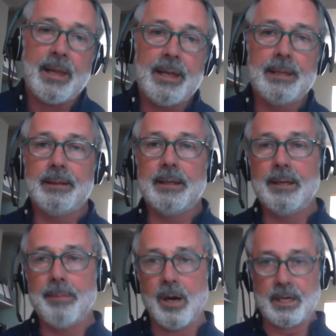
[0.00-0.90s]
in
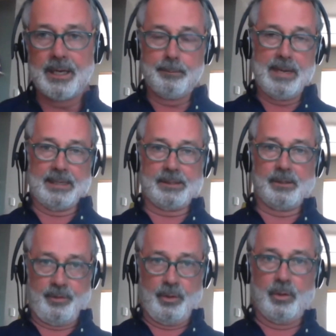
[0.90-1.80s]
the marketing mix
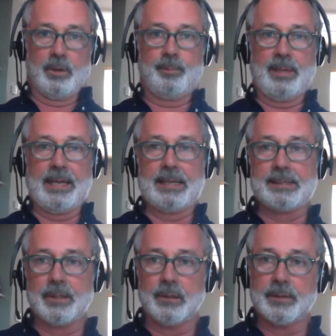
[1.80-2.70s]
of your PA
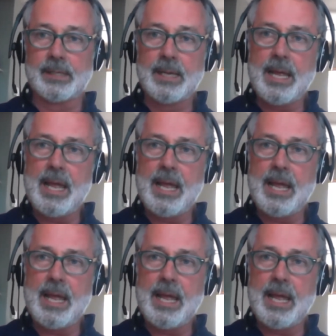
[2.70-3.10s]
service.